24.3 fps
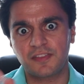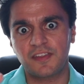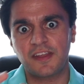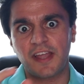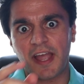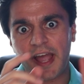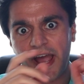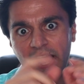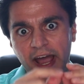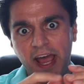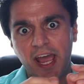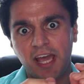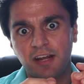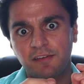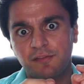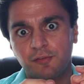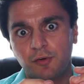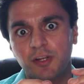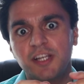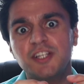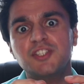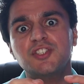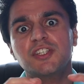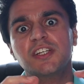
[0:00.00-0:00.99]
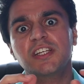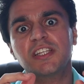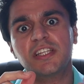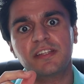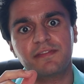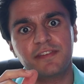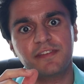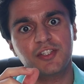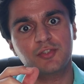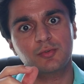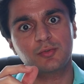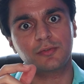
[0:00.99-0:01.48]
the ad for each
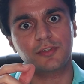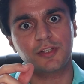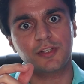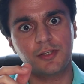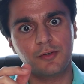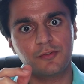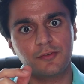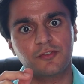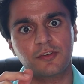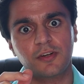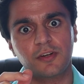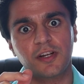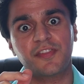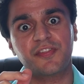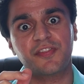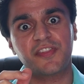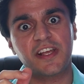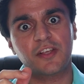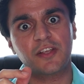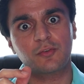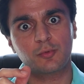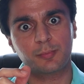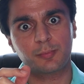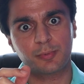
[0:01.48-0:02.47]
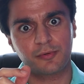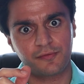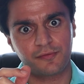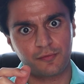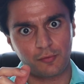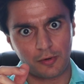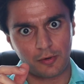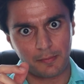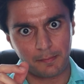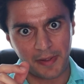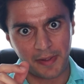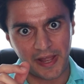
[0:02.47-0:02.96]
individual user it thinks will
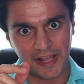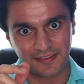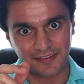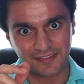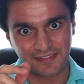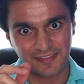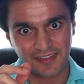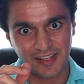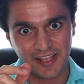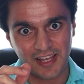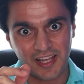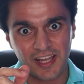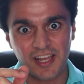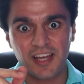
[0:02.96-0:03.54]
perform best.